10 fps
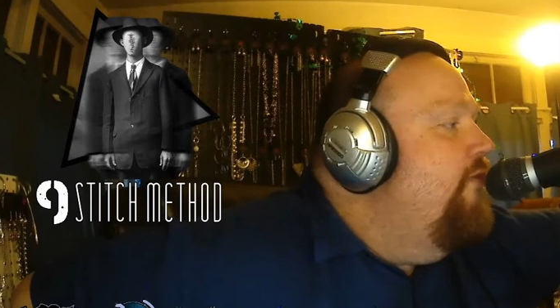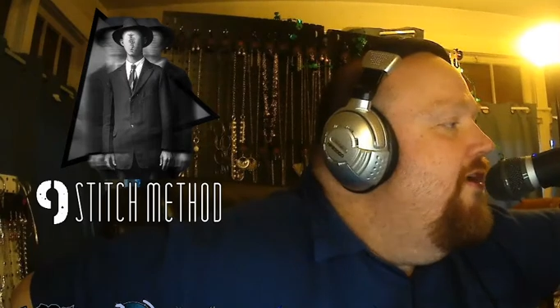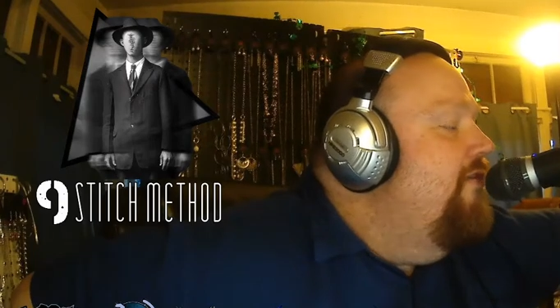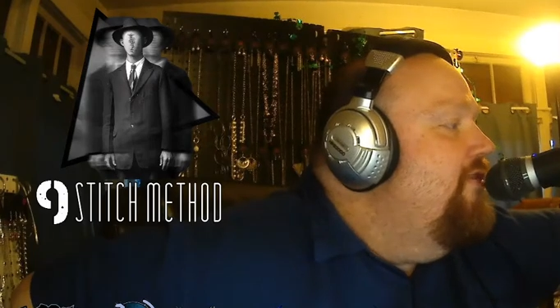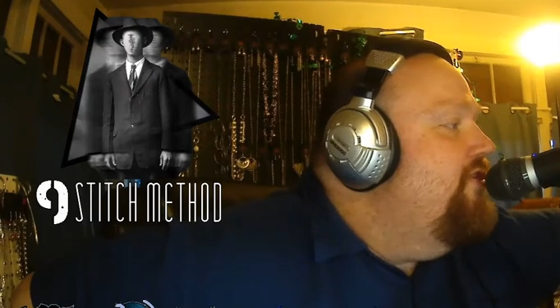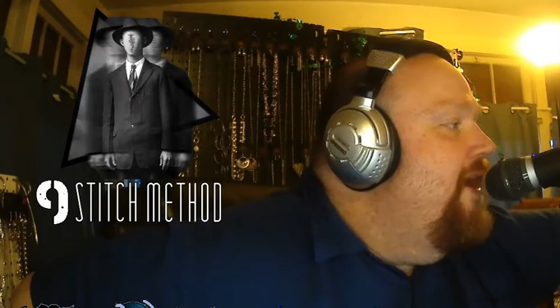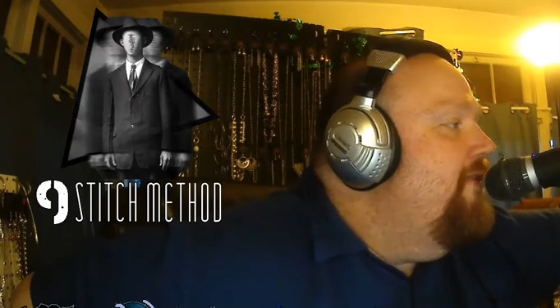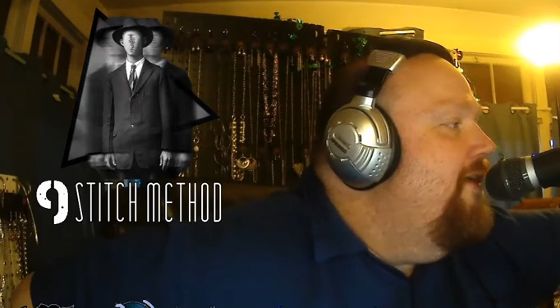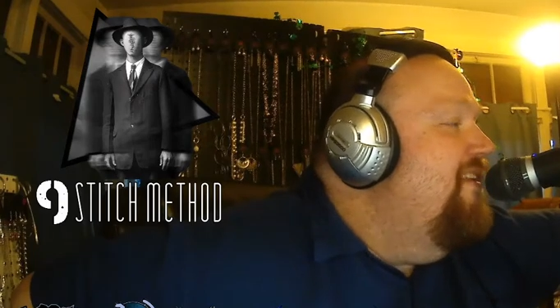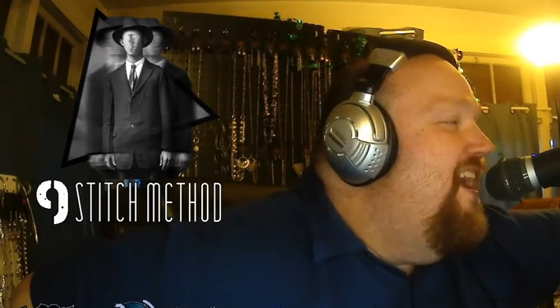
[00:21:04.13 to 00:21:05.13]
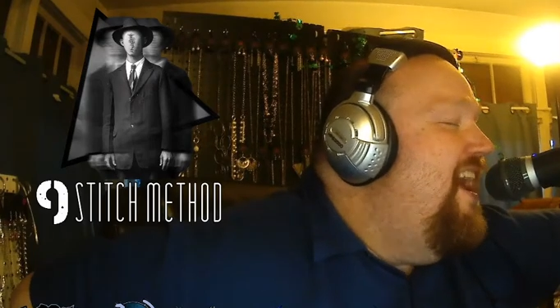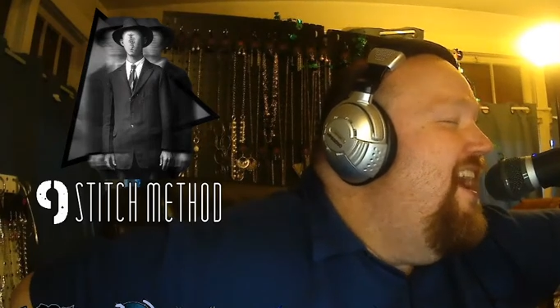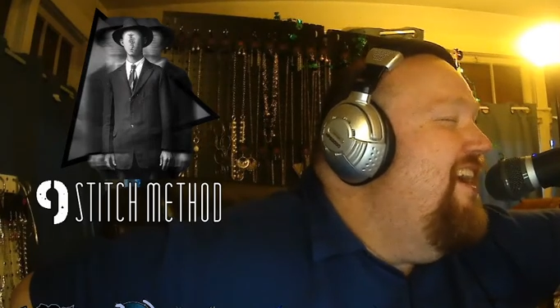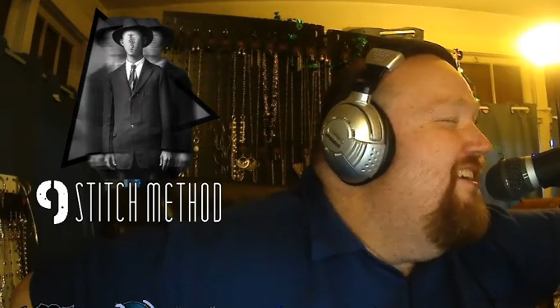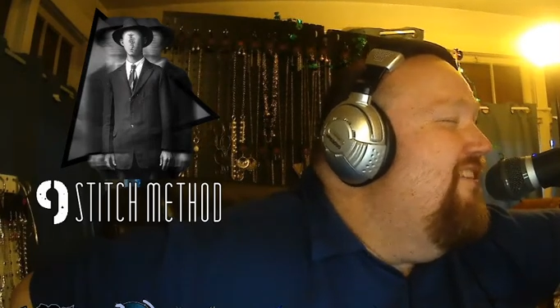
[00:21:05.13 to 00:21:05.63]
one other track that
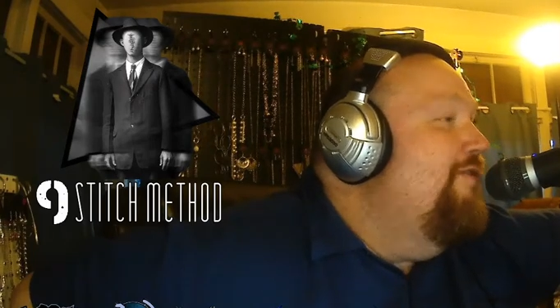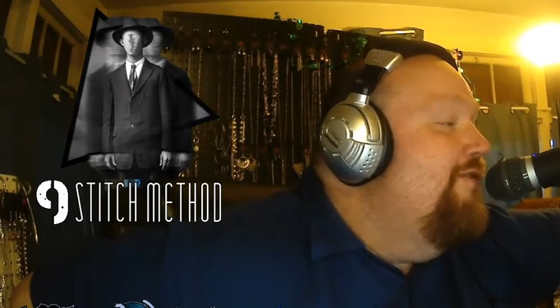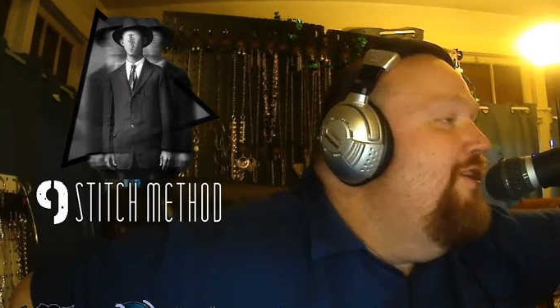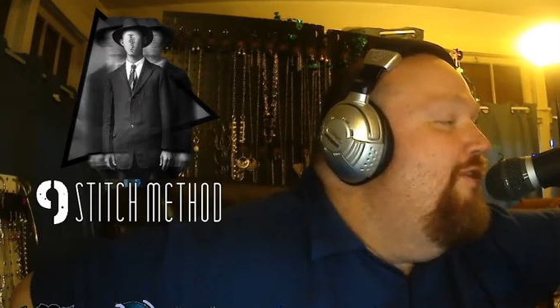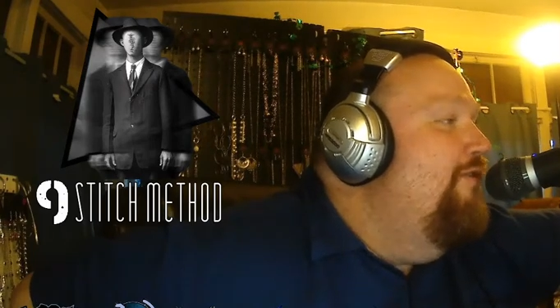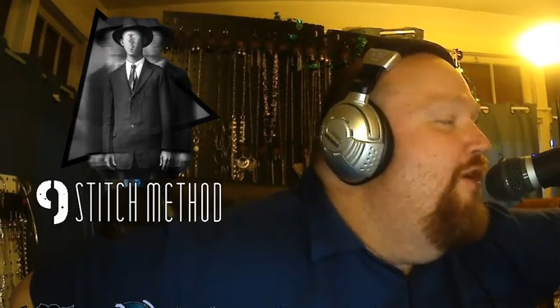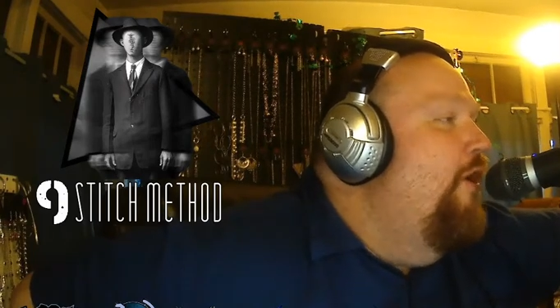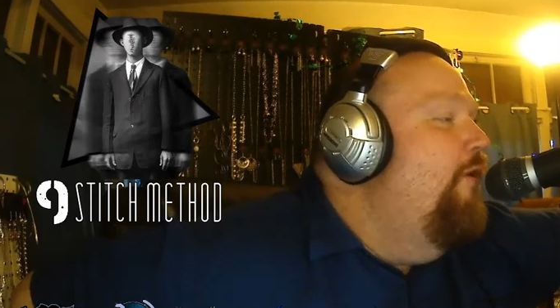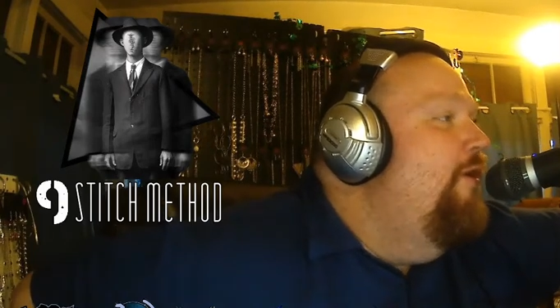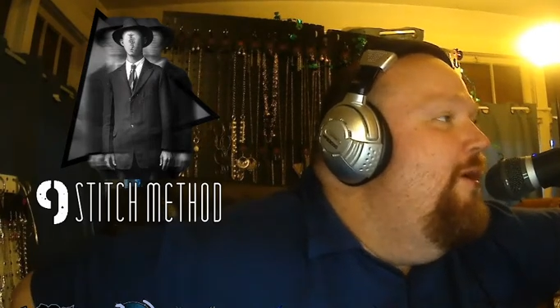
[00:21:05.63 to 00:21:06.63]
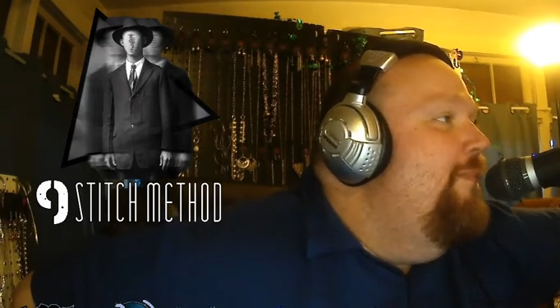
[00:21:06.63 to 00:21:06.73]
I clearly don't know